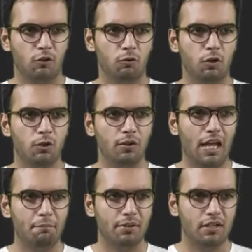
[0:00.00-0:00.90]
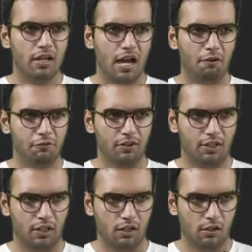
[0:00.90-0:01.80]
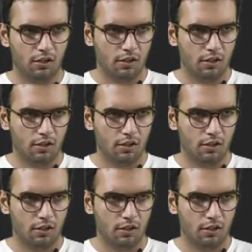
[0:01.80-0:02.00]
So what will happen in a half cycle?